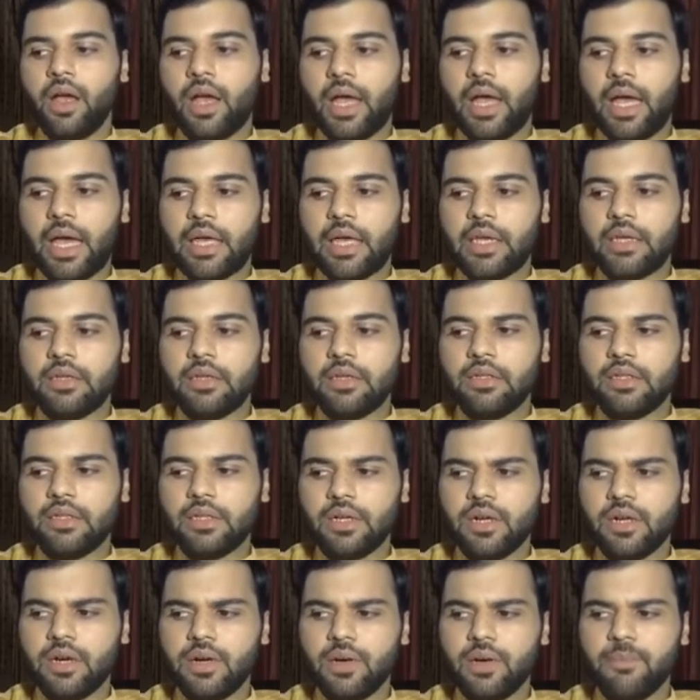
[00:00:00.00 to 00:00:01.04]
And
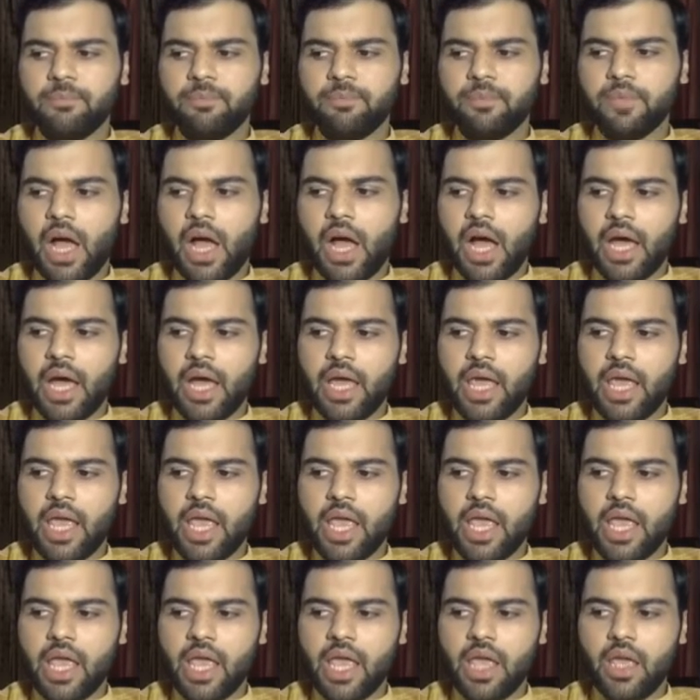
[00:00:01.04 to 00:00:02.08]

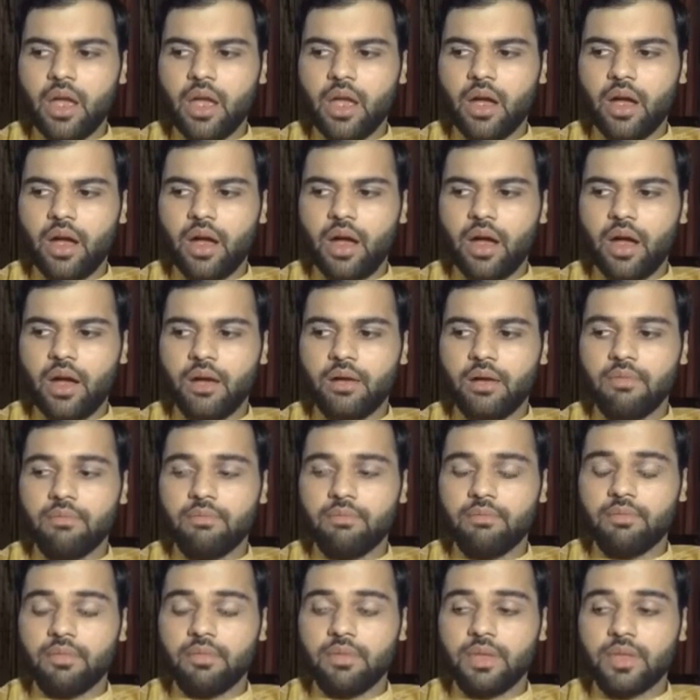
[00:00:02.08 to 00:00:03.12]
I,
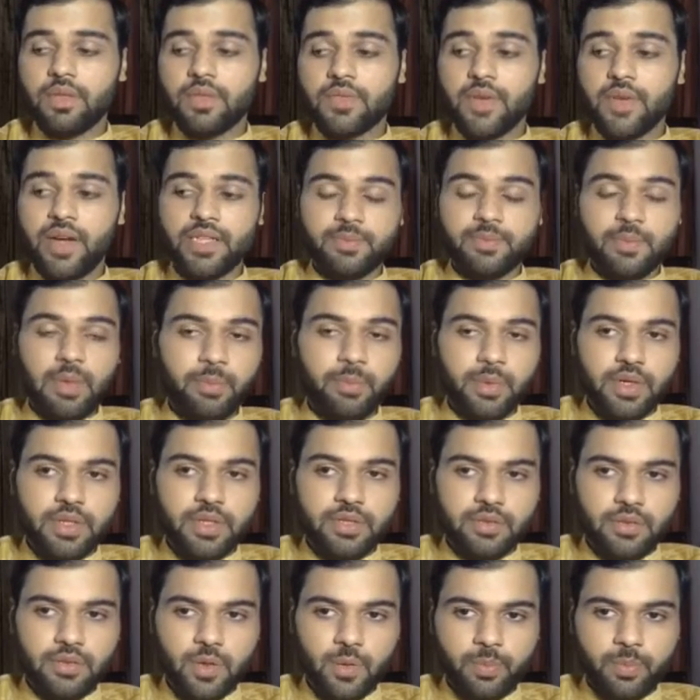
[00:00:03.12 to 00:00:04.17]
as far as my
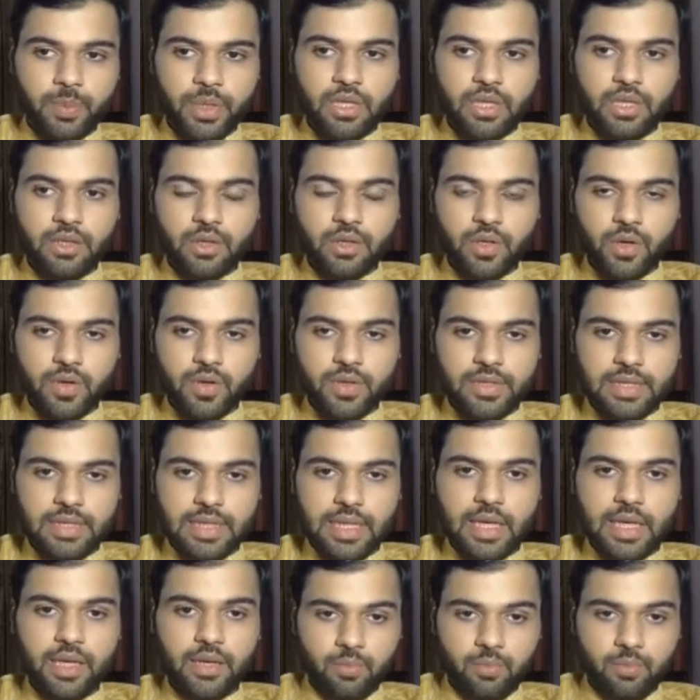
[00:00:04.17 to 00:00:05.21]
personal opinion goes,
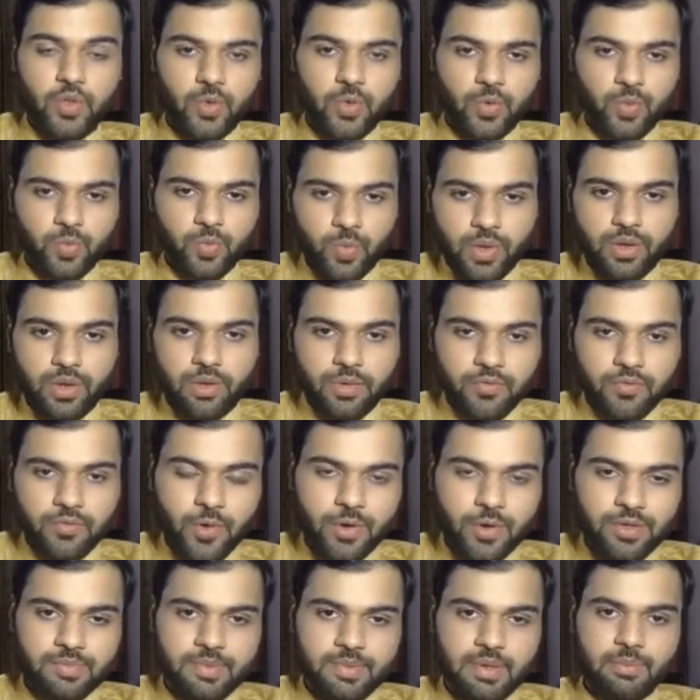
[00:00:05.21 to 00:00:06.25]
like, which will of
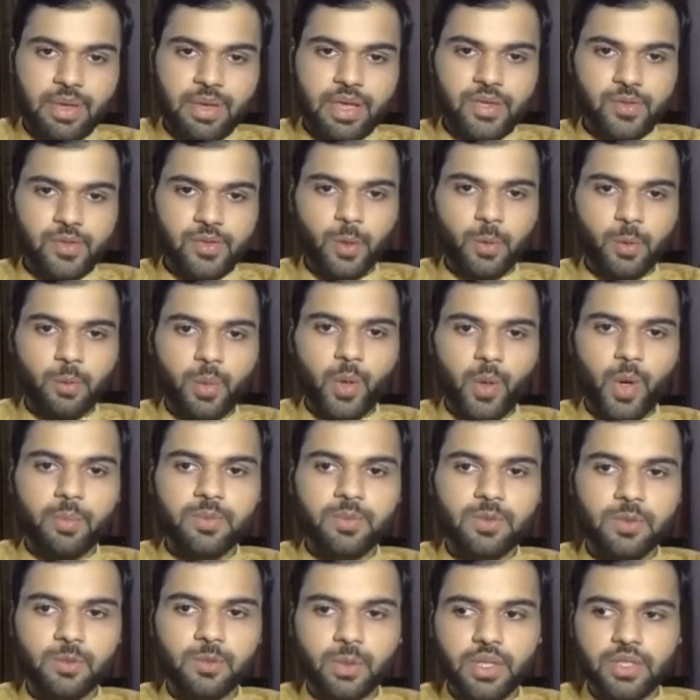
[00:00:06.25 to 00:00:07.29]
course be based on my
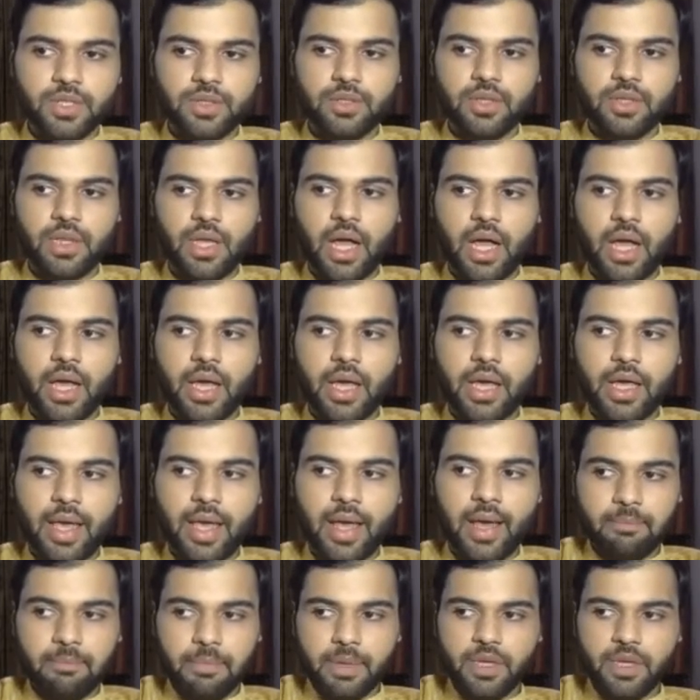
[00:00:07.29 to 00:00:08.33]
observation, I
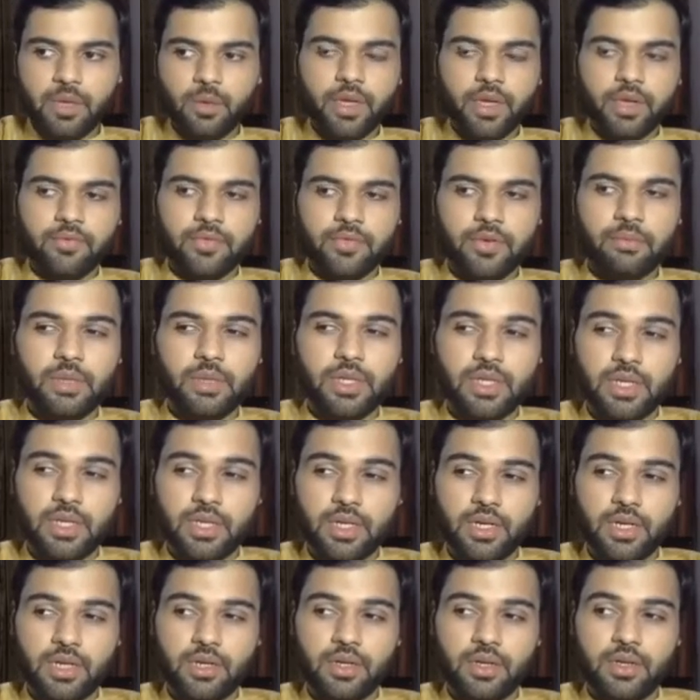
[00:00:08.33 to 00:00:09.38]
have been away from
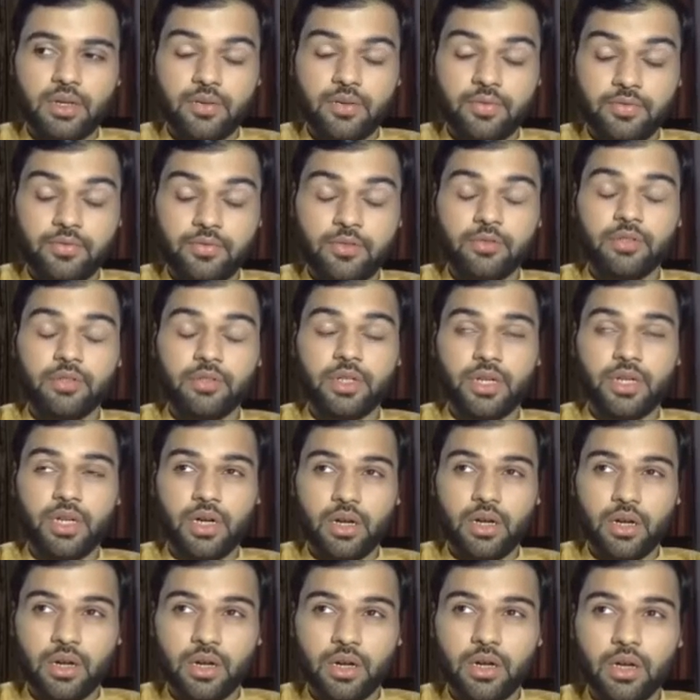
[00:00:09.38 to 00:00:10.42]
India for
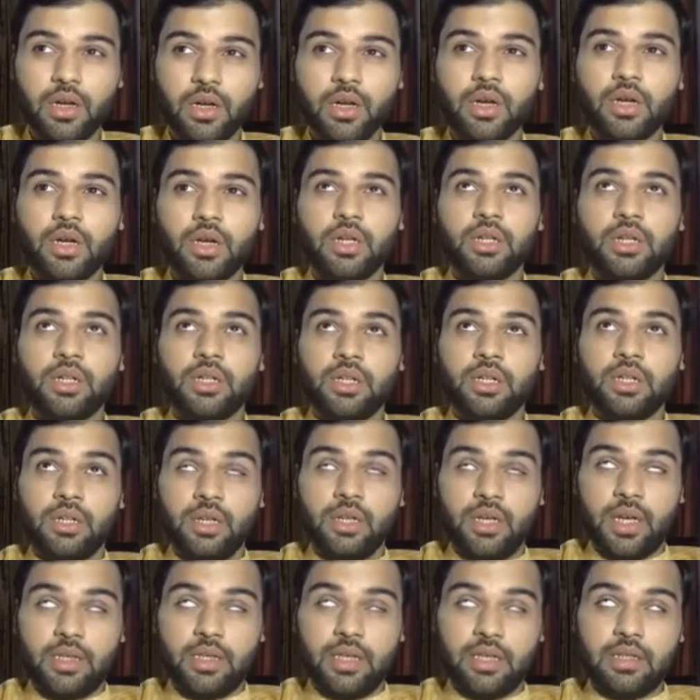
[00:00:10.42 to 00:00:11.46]

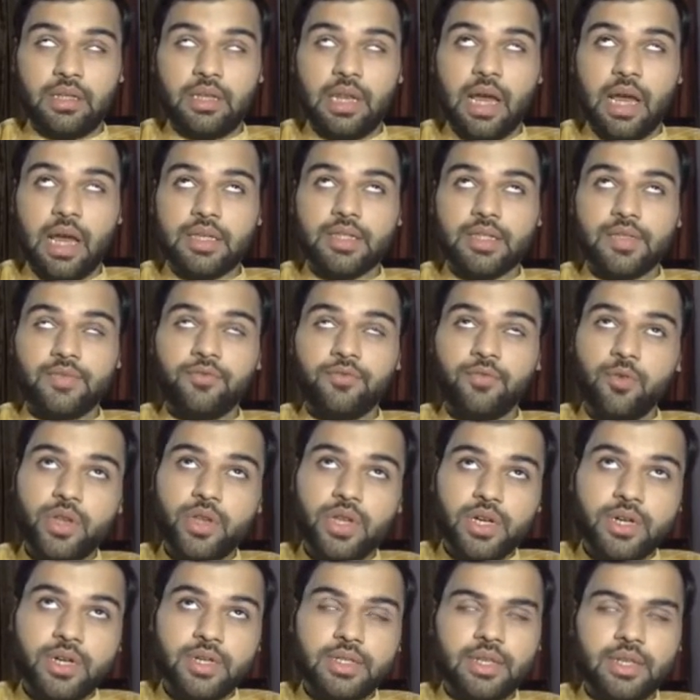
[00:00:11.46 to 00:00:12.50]
I think the last 4
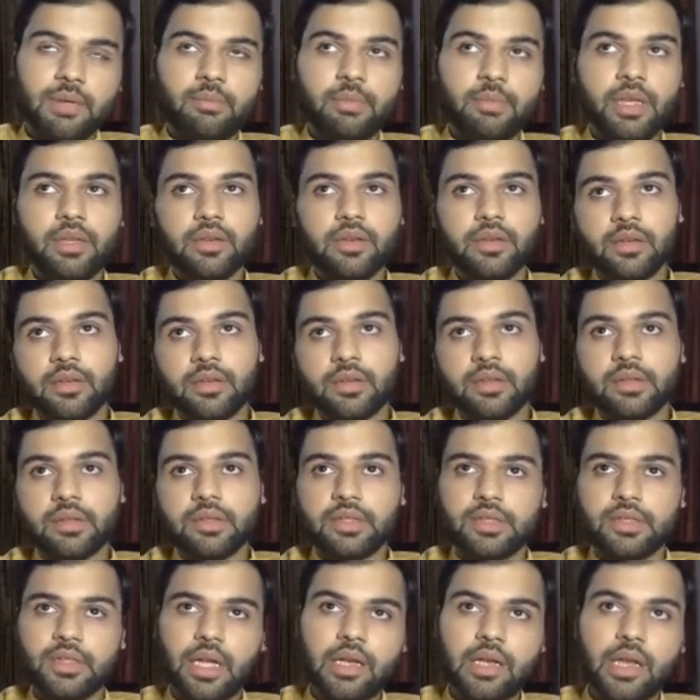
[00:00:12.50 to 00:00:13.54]
years I've been
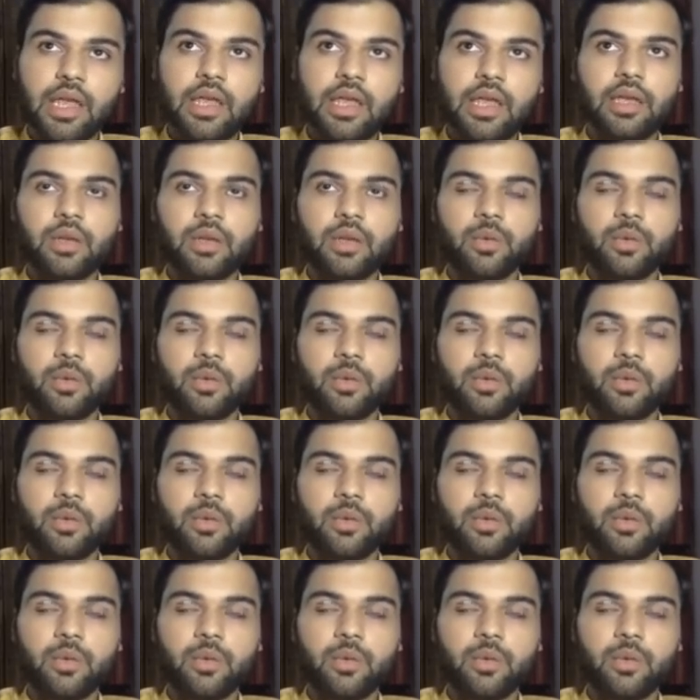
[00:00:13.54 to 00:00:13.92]
studying and